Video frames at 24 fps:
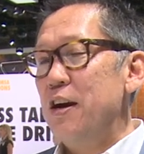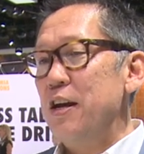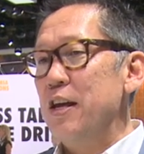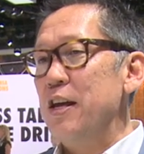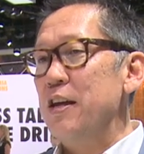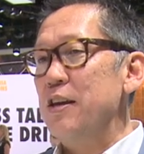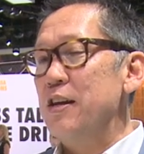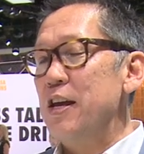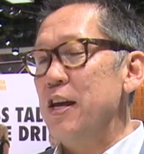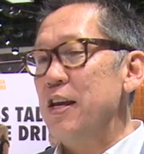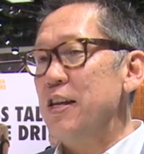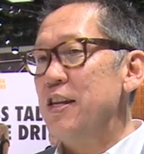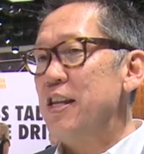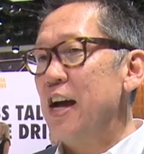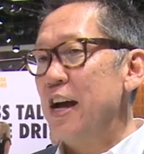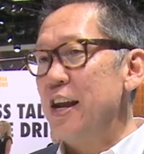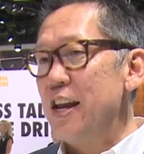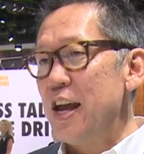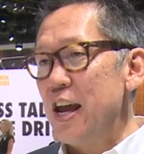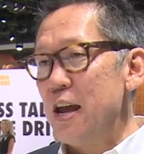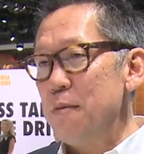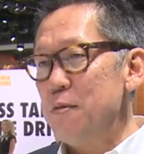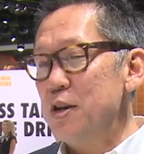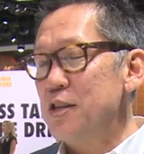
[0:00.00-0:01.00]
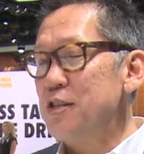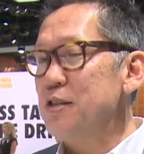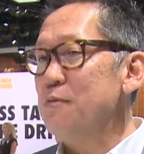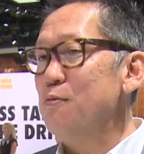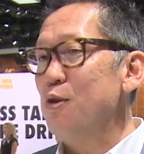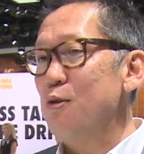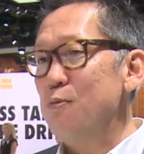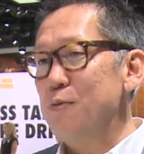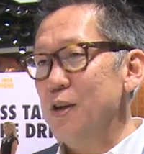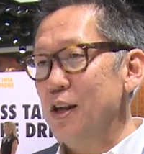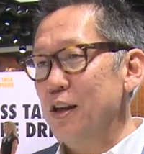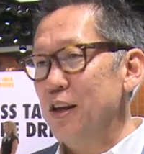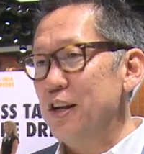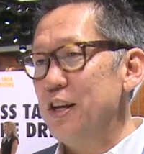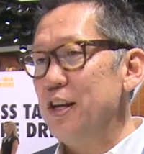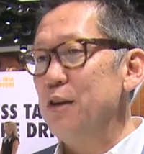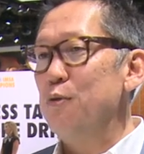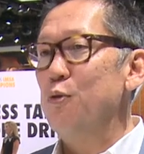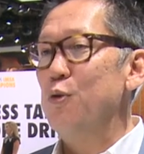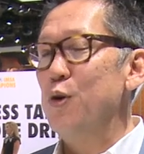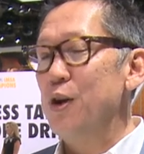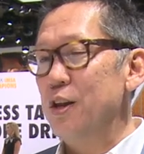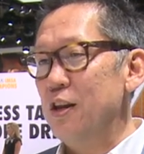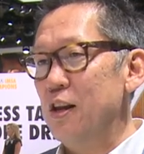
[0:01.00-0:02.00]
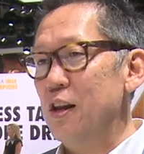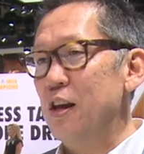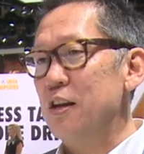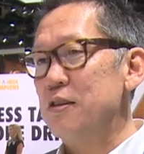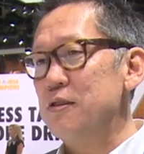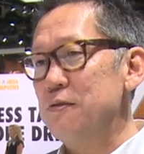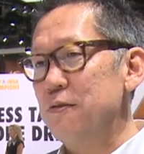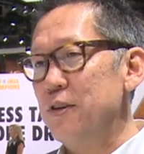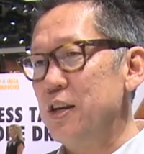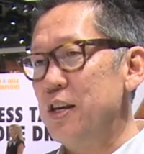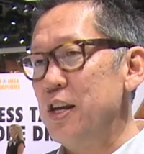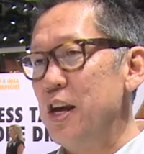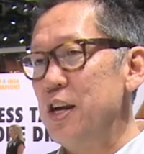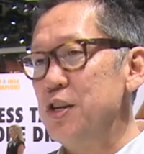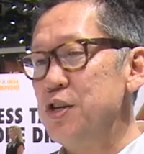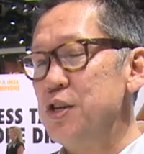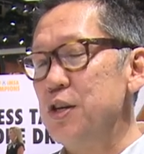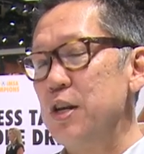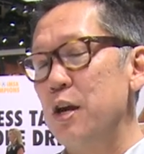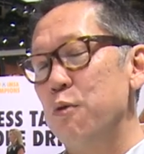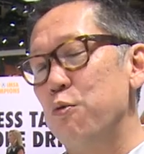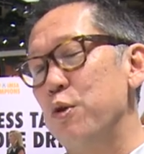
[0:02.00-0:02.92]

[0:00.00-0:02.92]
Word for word: and, and dynamics and mobility with electrification.